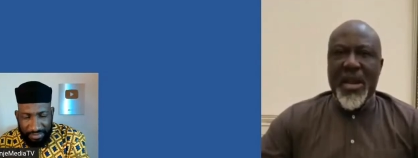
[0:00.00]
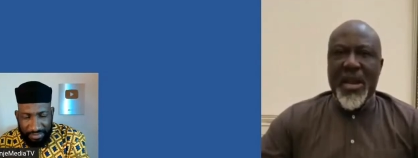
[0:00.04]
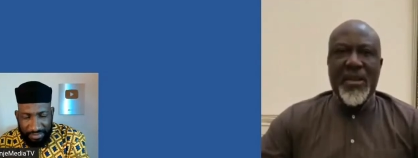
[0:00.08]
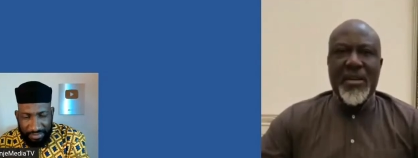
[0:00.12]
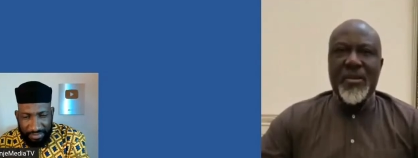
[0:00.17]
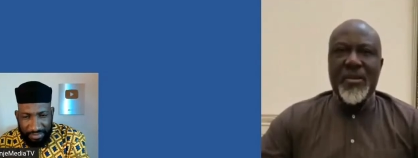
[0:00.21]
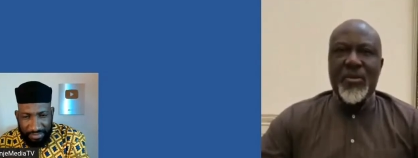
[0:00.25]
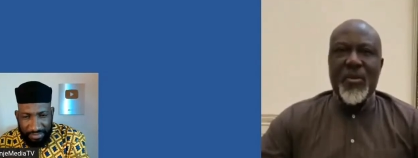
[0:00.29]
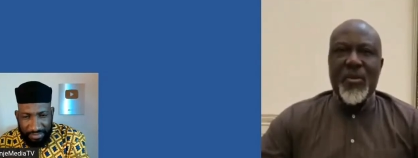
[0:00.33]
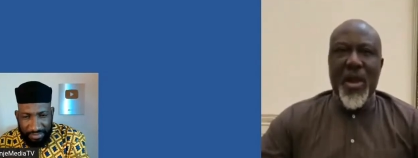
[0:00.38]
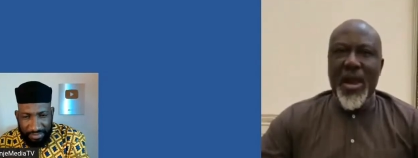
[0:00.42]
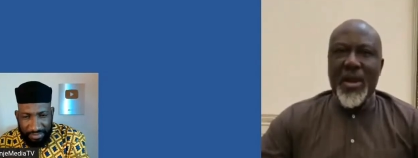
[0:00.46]
Speaker 1: I
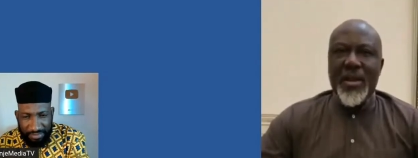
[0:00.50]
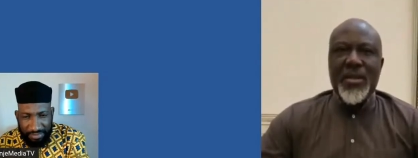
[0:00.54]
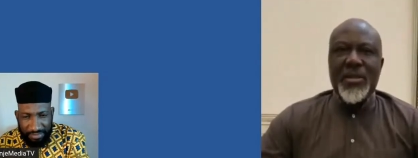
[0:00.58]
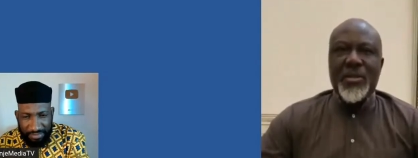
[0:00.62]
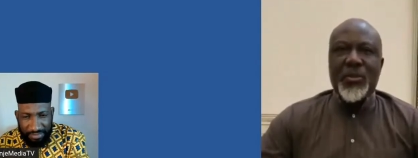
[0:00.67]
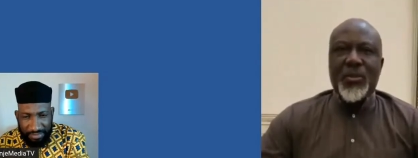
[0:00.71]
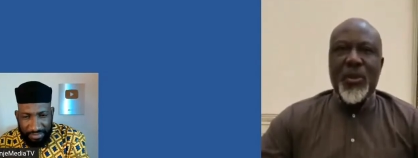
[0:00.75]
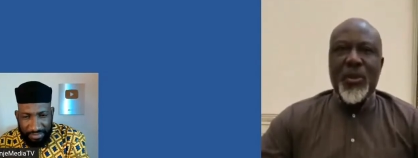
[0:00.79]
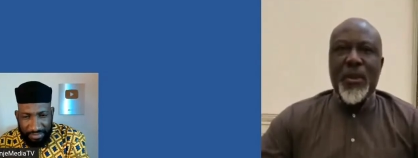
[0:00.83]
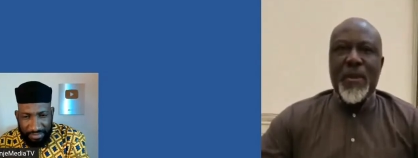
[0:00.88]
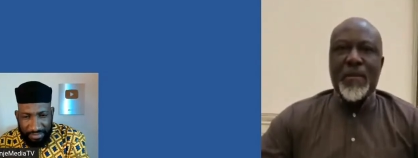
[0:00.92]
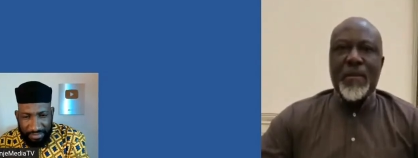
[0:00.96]
didn't do
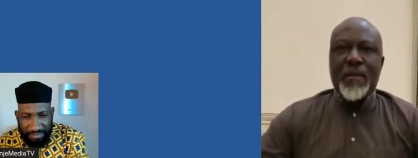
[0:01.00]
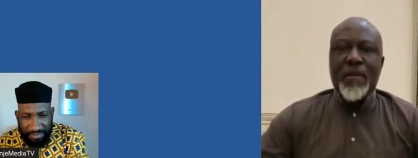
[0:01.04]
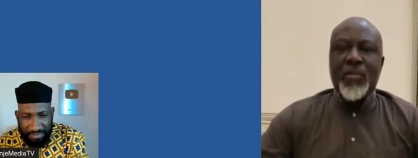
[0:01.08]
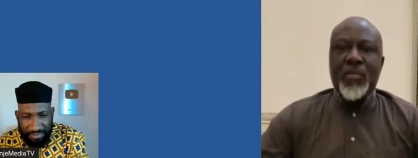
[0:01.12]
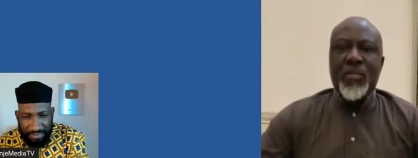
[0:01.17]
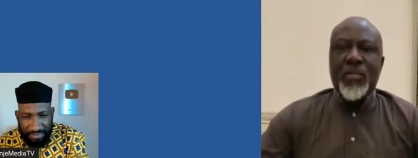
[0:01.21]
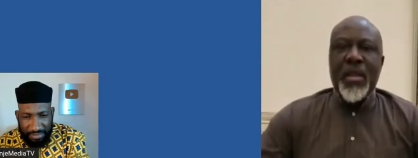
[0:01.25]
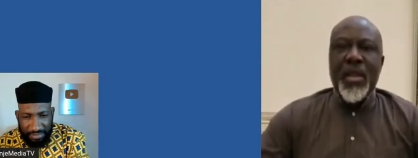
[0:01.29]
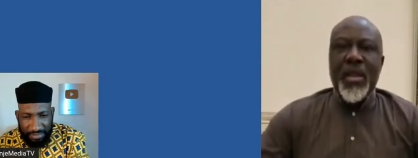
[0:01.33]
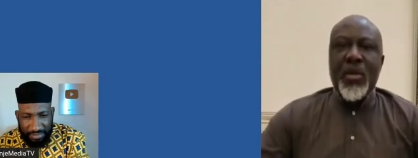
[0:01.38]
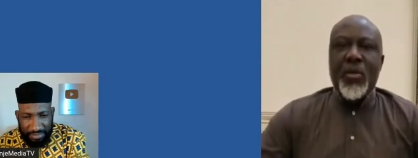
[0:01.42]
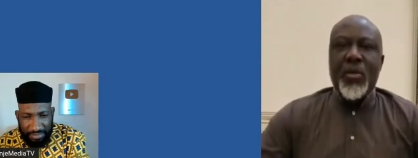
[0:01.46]
anything to him.
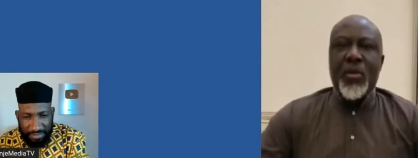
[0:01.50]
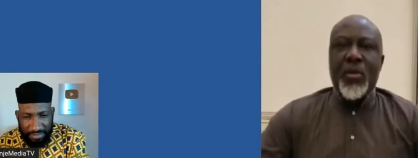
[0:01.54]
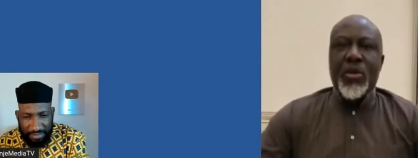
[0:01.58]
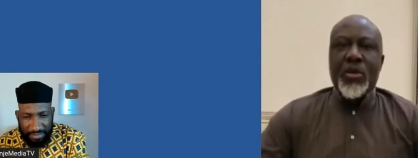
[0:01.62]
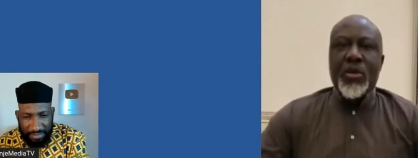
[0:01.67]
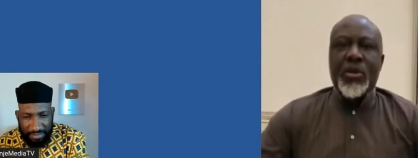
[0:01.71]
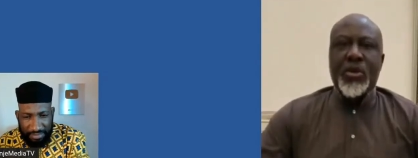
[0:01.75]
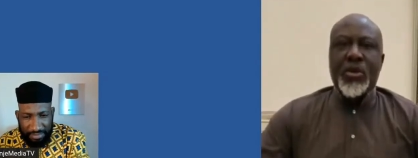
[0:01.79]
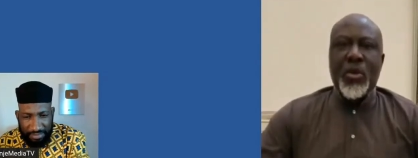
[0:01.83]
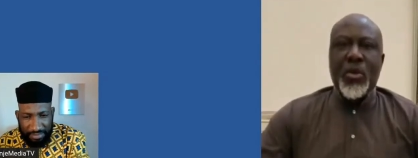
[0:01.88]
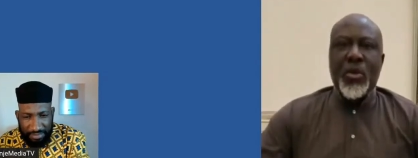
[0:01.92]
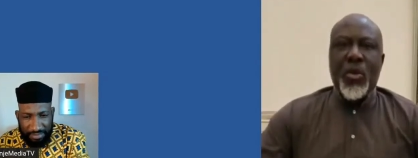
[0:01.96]
He
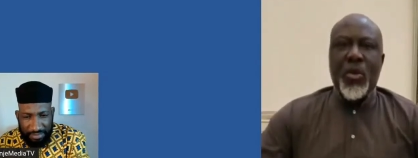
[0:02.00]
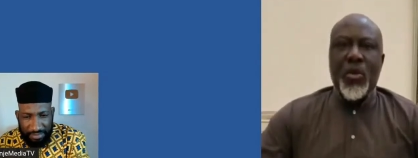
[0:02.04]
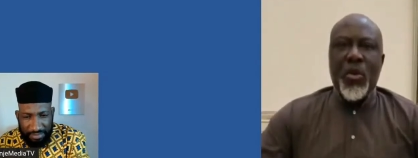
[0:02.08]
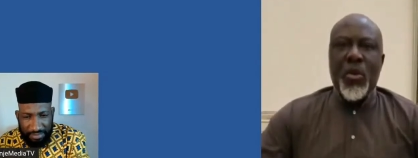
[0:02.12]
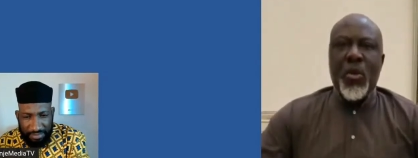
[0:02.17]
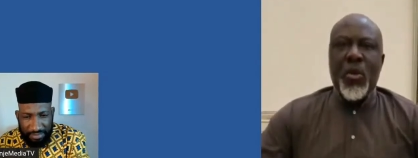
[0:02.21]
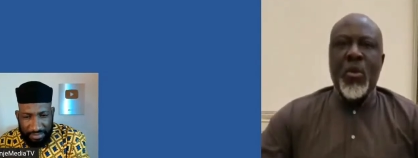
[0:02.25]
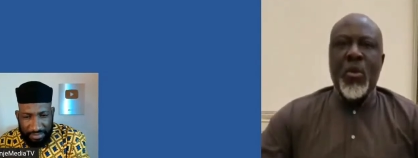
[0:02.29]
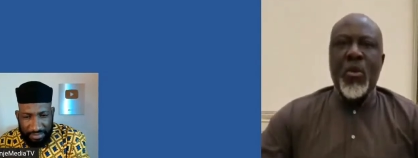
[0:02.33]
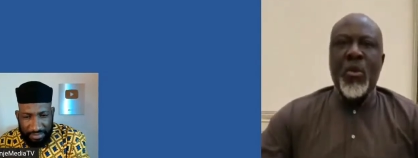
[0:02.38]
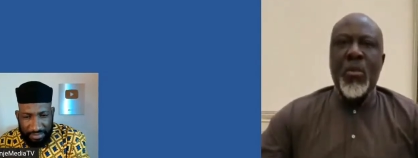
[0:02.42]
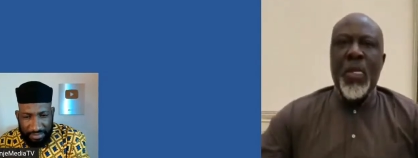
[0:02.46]
was
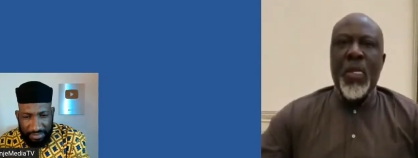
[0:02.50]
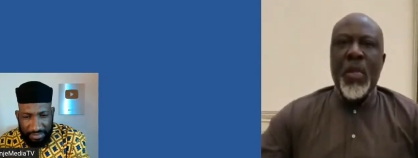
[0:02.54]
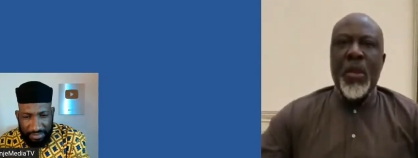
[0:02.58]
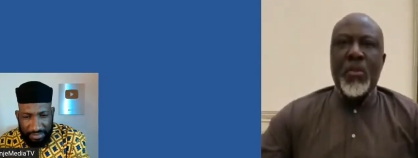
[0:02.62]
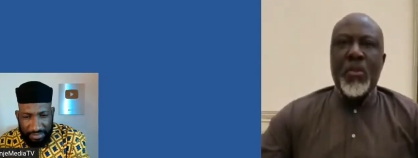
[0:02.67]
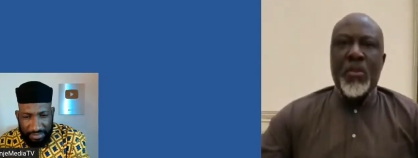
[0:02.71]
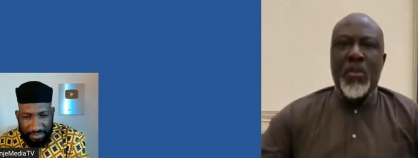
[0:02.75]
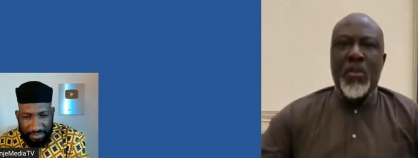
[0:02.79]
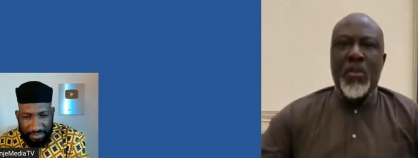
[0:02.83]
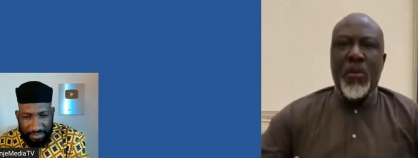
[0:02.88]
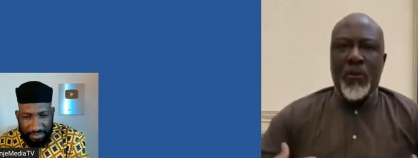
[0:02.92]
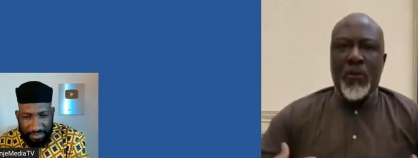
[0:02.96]
so
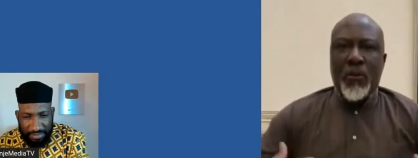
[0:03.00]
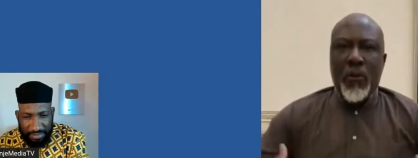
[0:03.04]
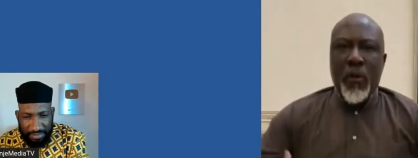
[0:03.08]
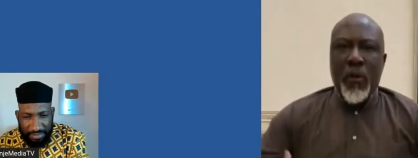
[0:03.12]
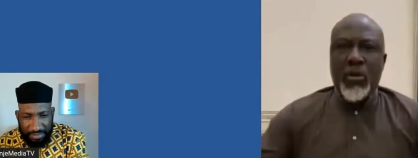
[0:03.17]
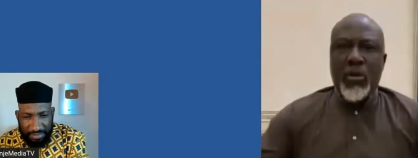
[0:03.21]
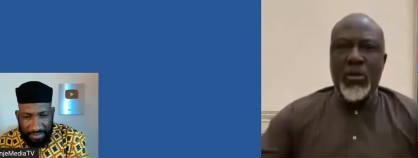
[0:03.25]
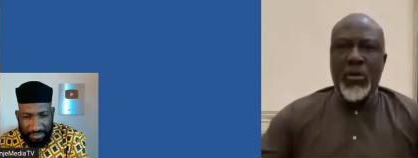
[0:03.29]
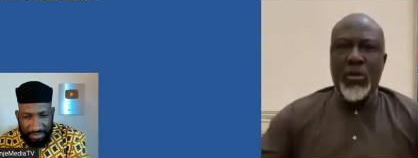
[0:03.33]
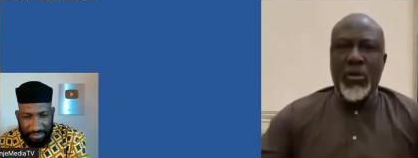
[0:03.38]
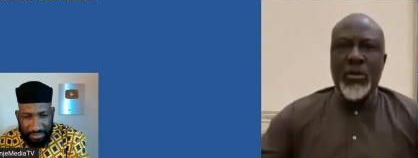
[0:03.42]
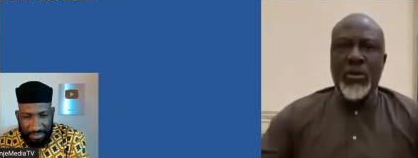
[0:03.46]

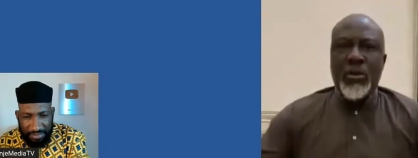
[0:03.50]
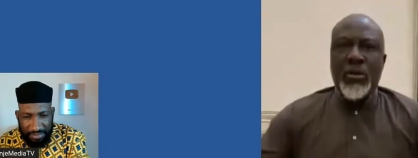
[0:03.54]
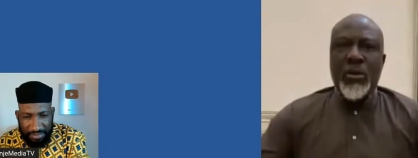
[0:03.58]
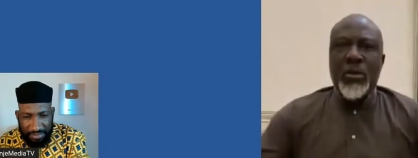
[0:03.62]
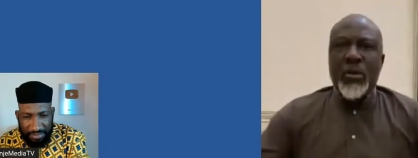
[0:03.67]
provoked